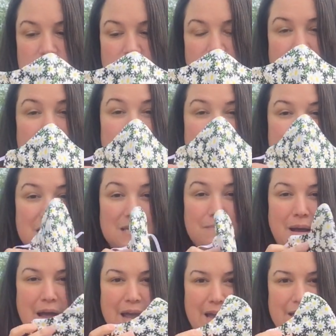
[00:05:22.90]
of it, and this is
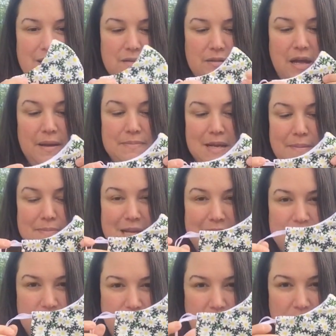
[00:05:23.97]
my
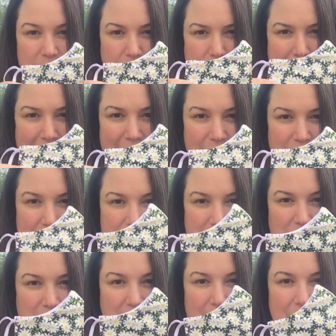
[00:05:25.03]
adaptation of the pattern that's
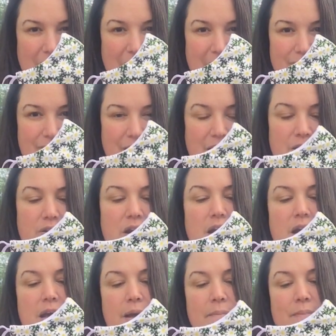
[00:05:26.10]
online that I found,
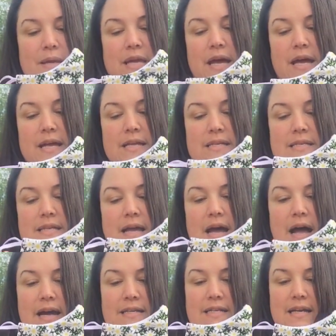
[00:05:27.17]
because
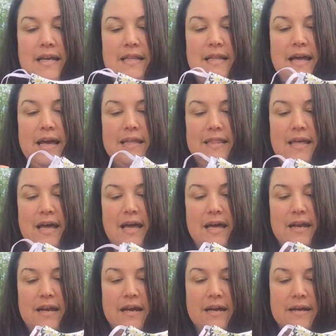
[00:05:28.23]
I didn't like that
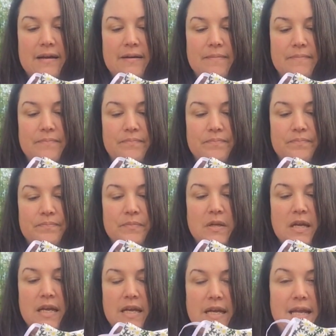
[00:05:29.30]

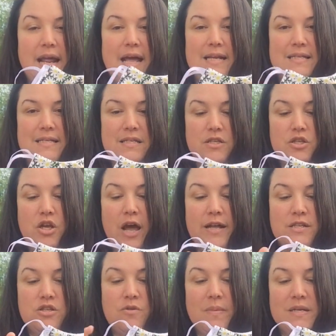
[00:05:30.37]
it had
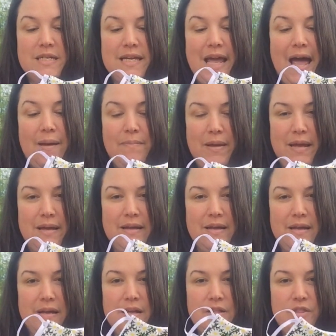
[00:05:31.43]
so much gapping.
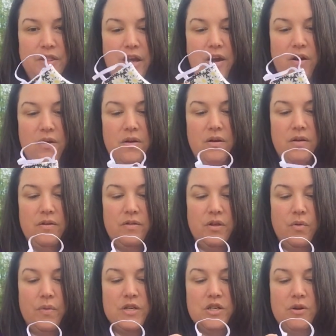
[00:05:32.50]
The
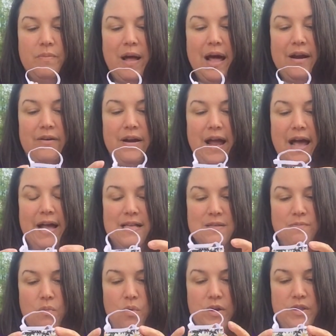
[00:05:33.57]
original pattern has
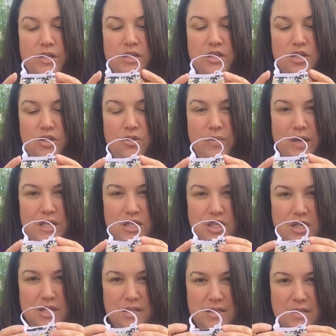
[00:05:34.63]
more than 2
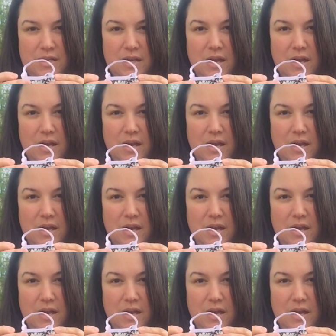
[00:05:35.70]
inches